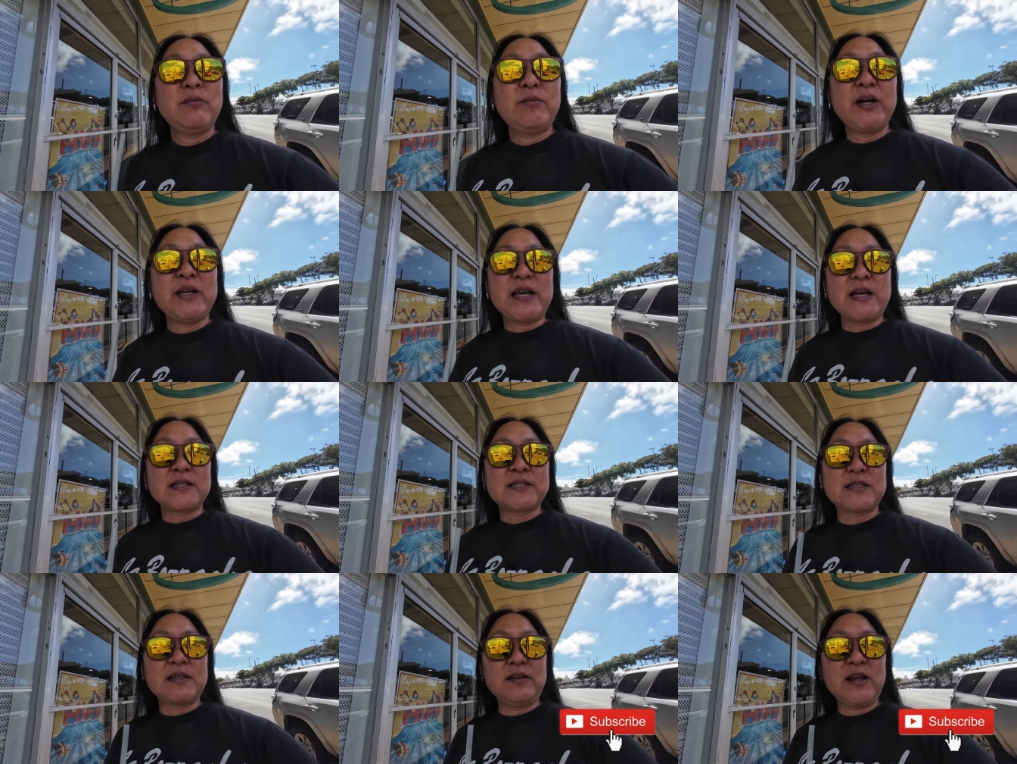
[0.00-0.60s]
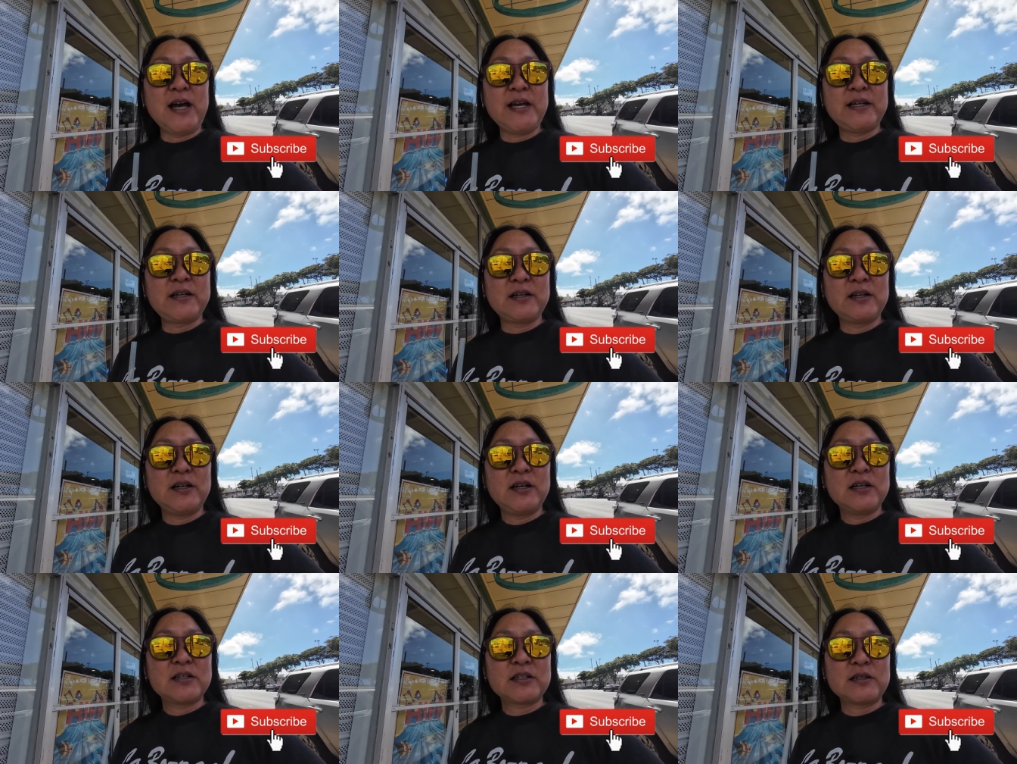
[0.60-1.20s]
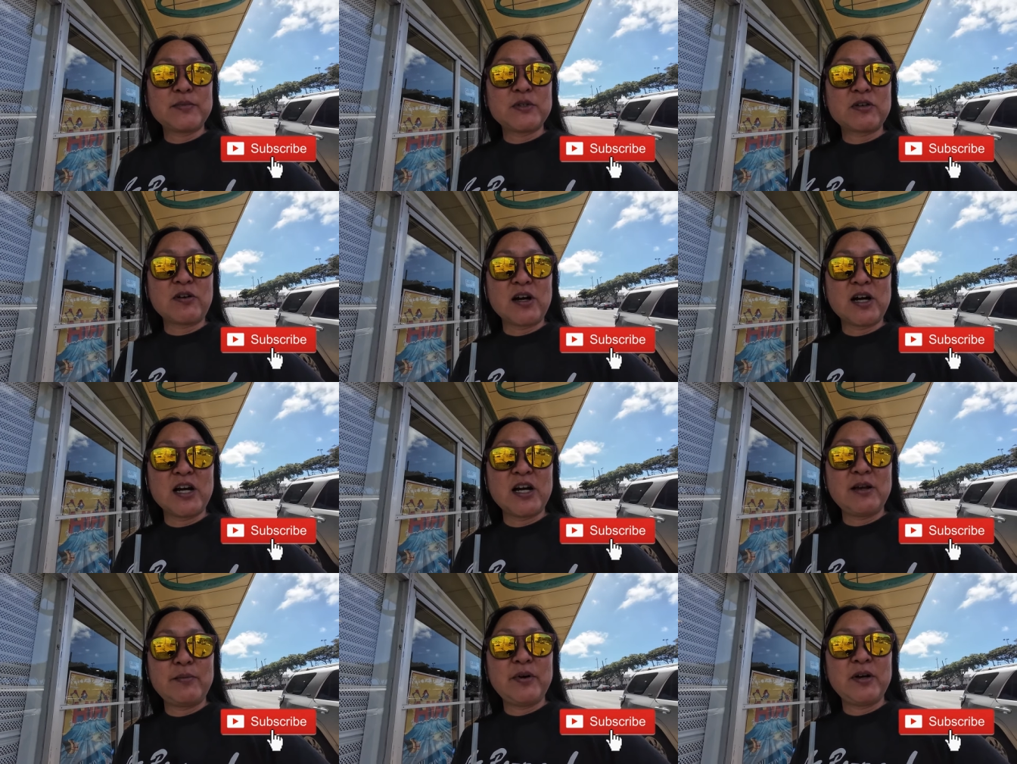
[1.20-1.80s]
But yes, like,
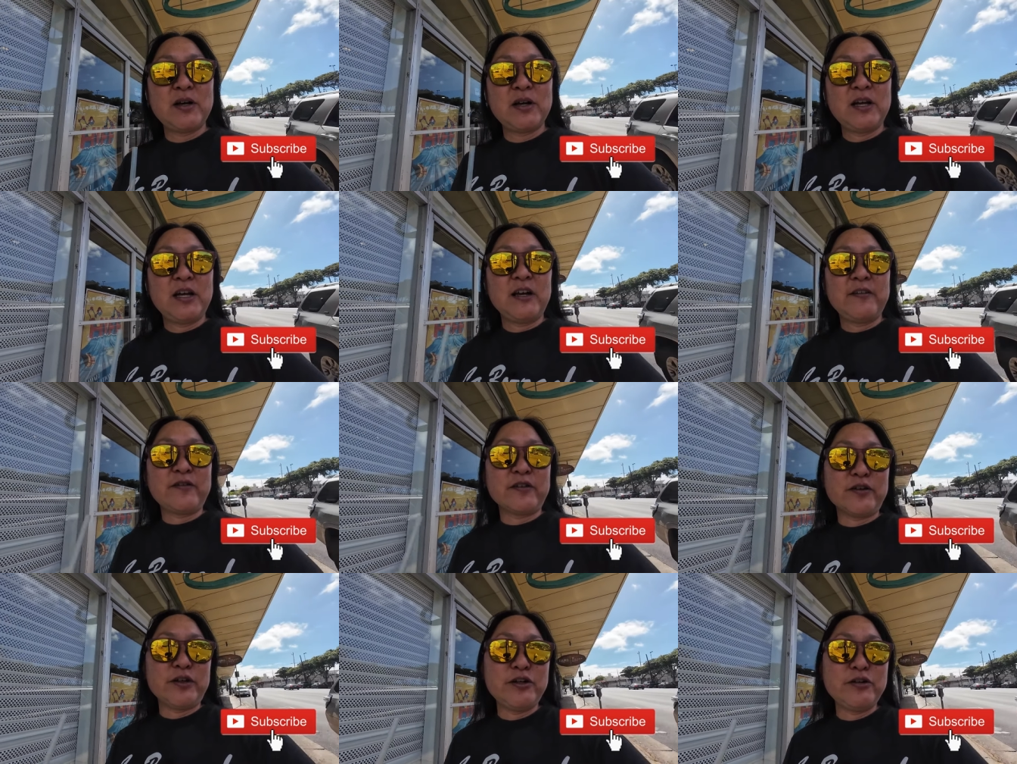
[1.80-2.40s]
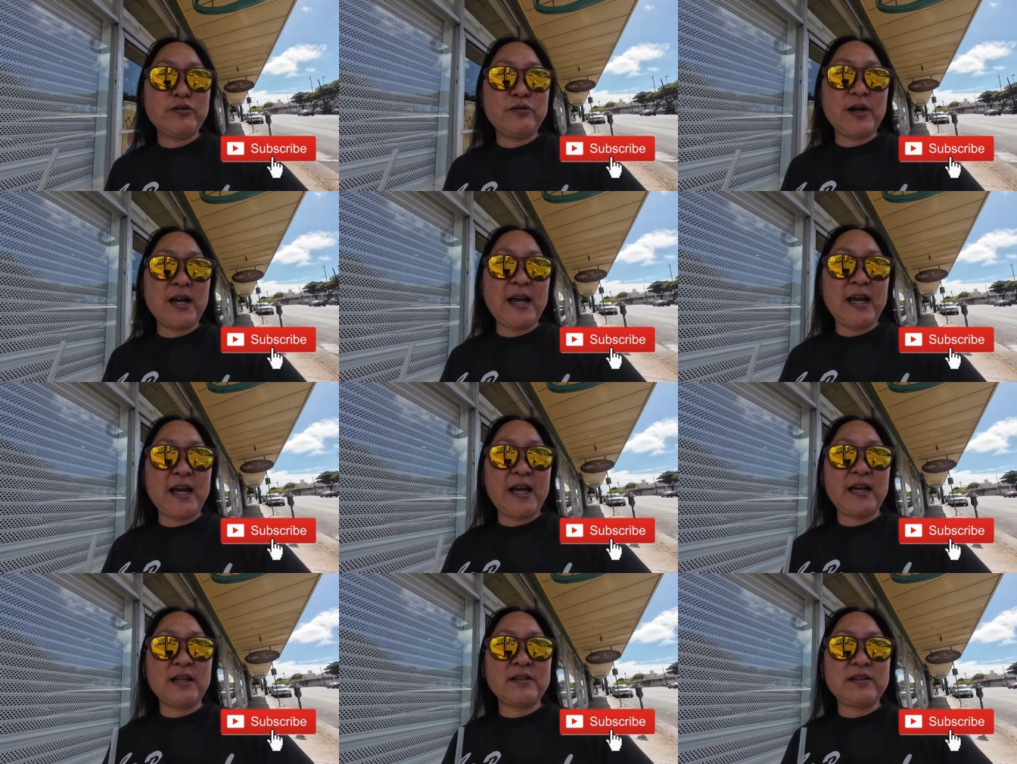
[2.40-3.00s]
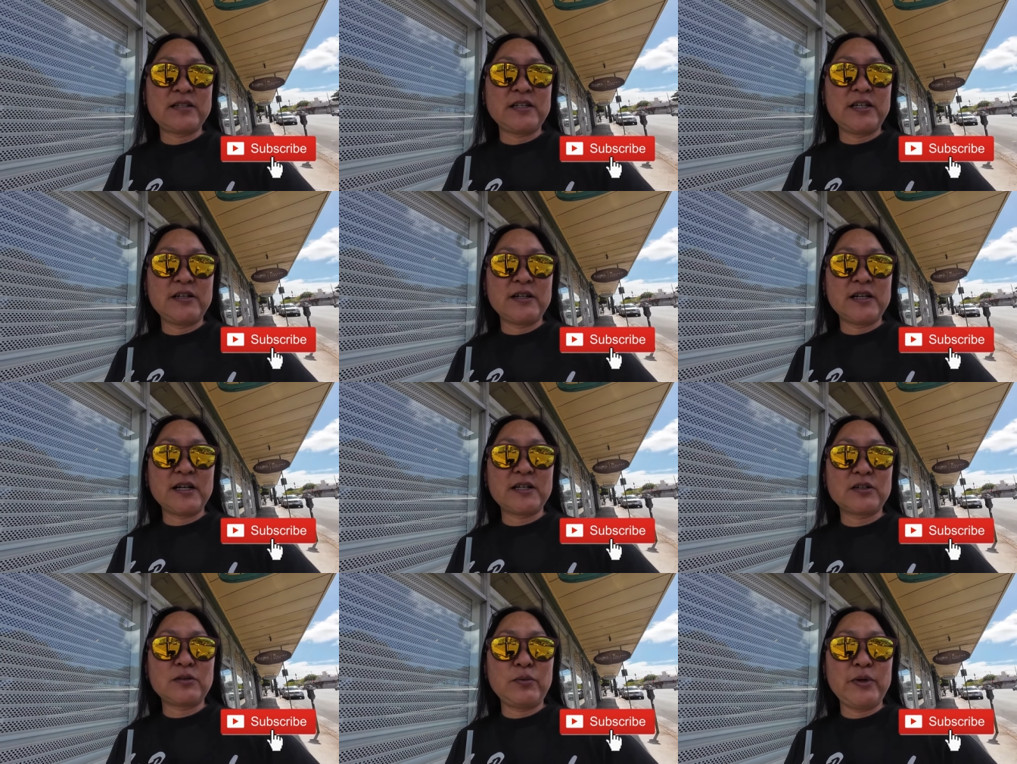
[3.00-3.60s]
subscribe if you're new, and see you
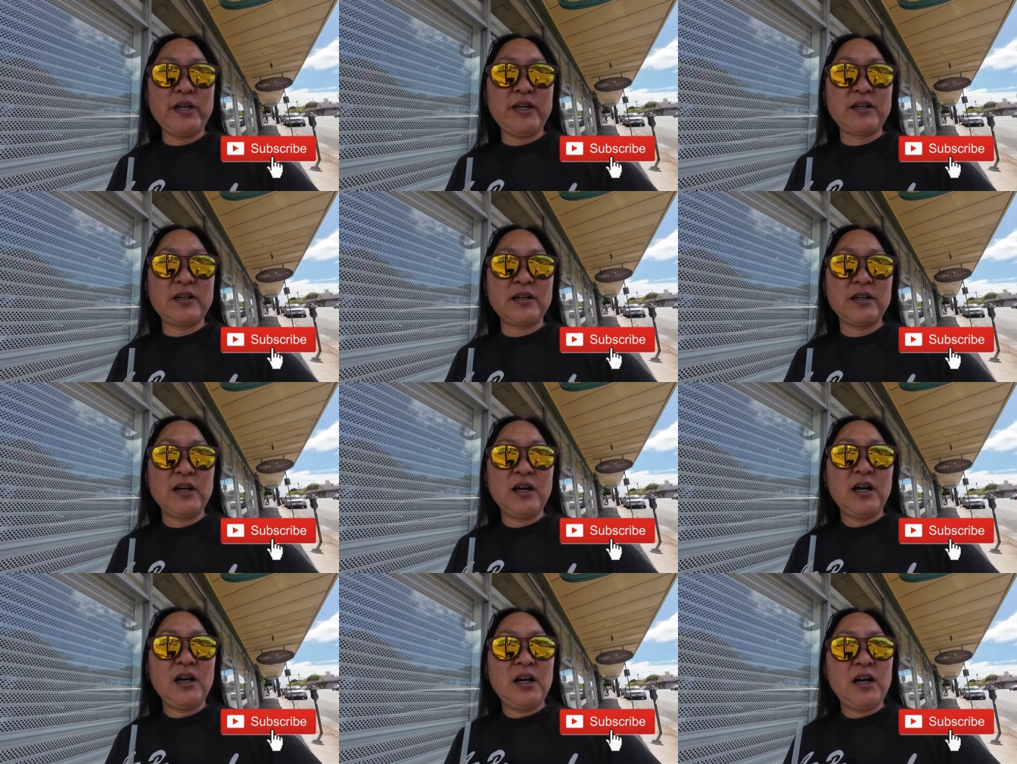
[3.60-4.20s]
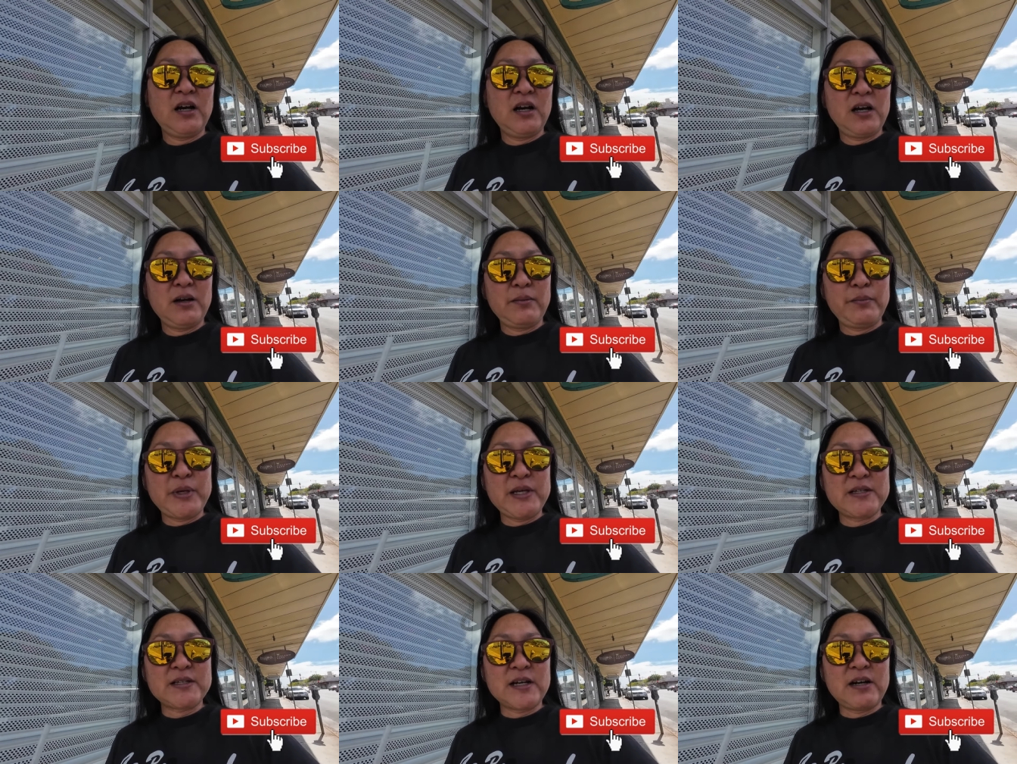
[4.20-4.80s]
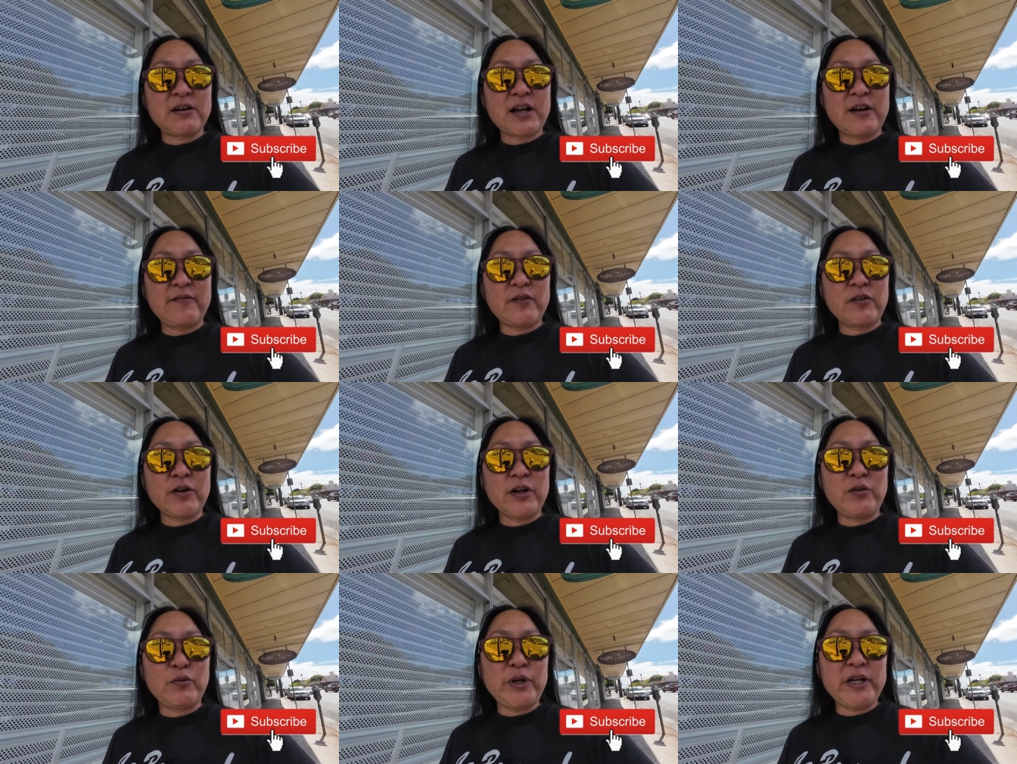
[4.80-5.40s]
next week. Peace out. Have a
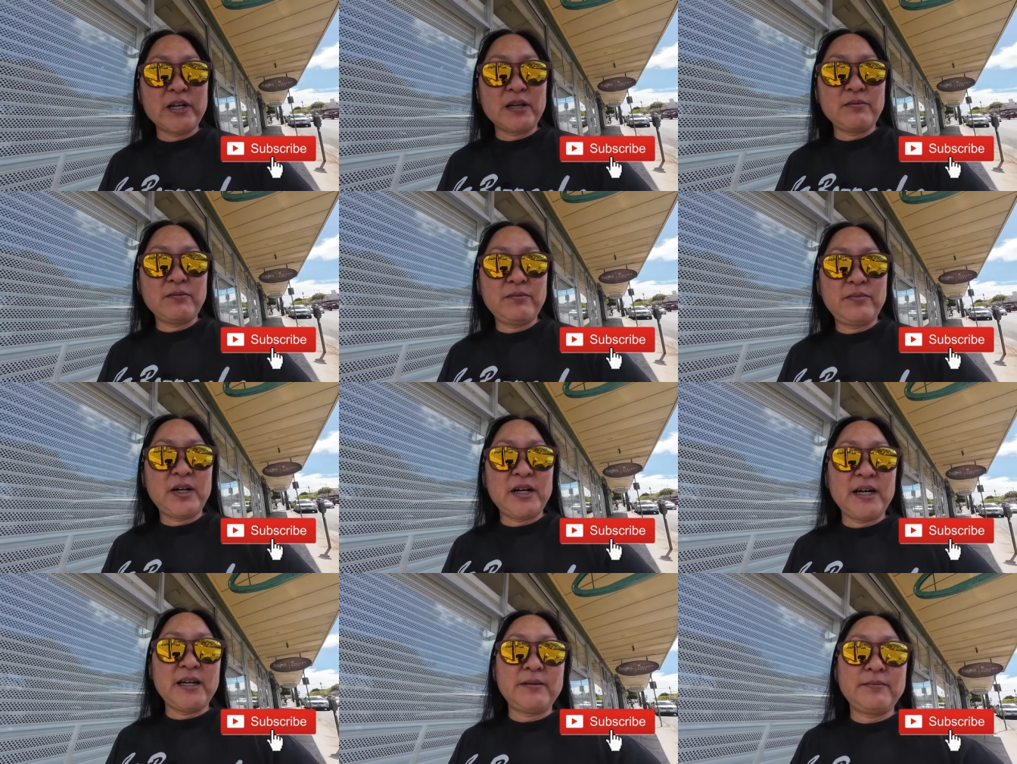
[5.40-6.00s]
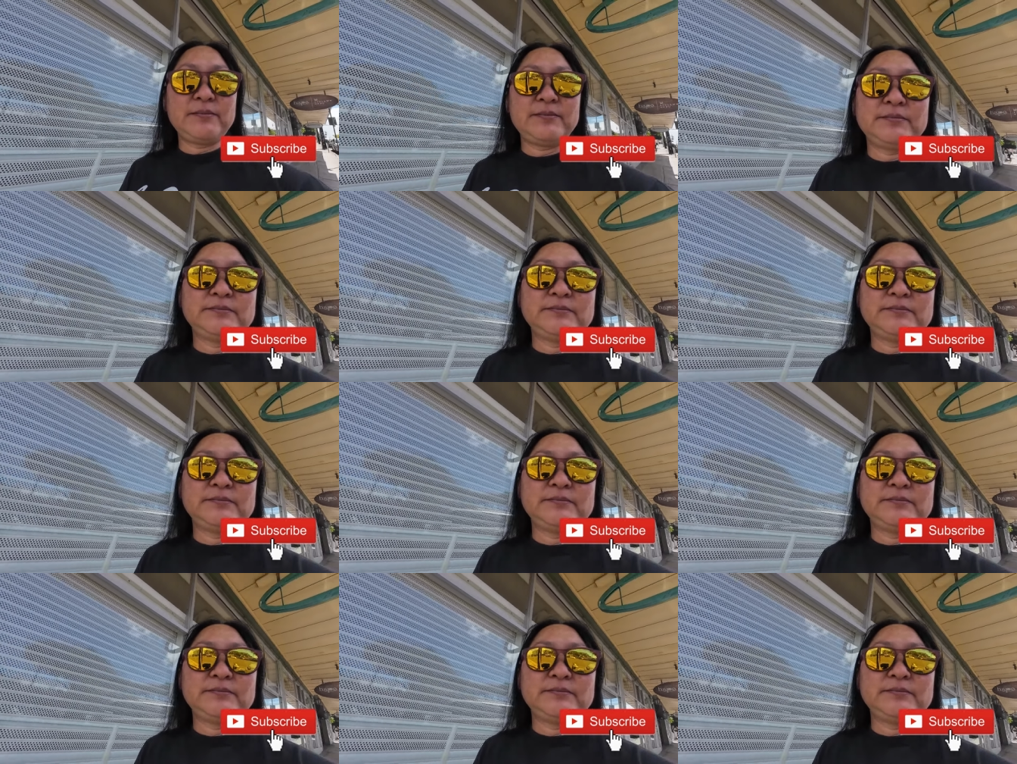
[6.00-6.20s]
great weekend. Bye.